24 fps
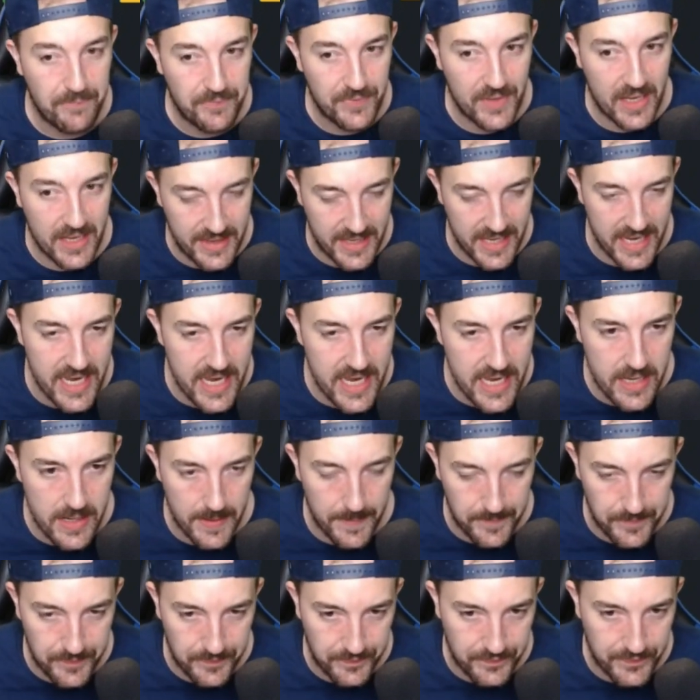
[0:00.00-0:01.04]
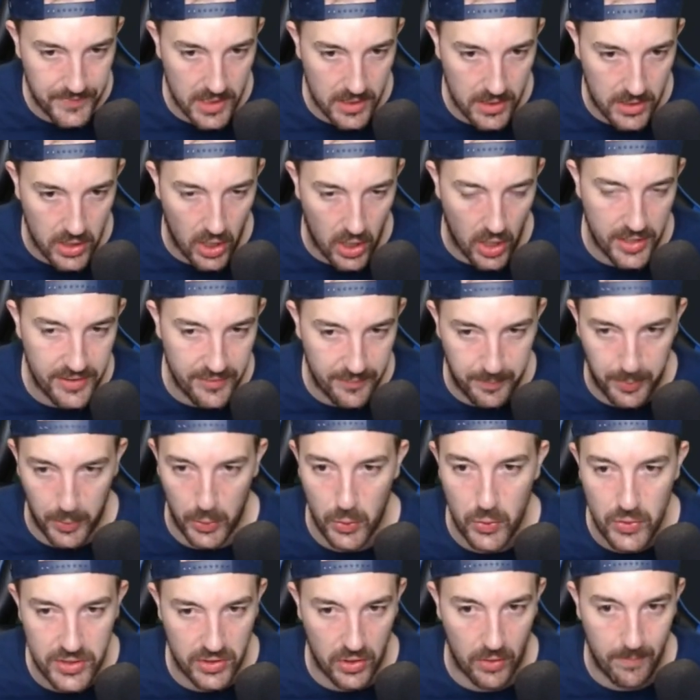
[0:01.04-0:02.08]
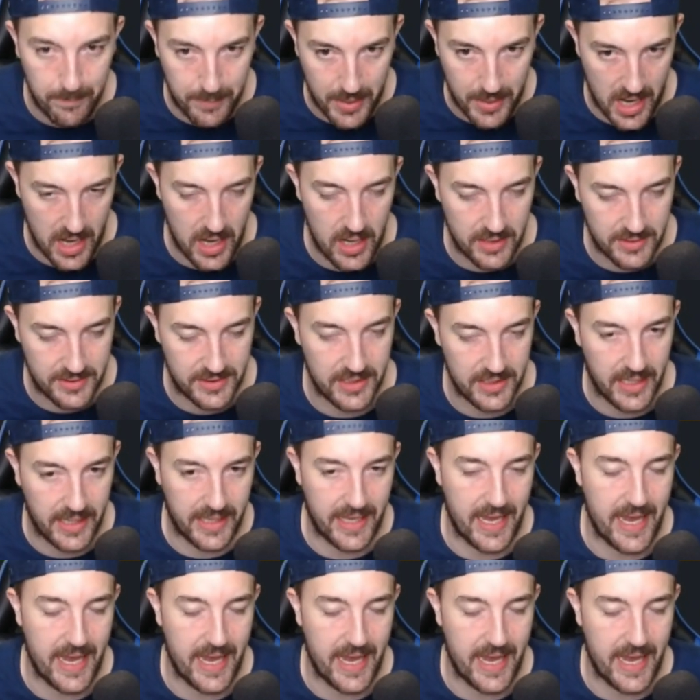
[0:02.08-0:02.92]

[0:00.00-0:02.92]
The kind of boost on passing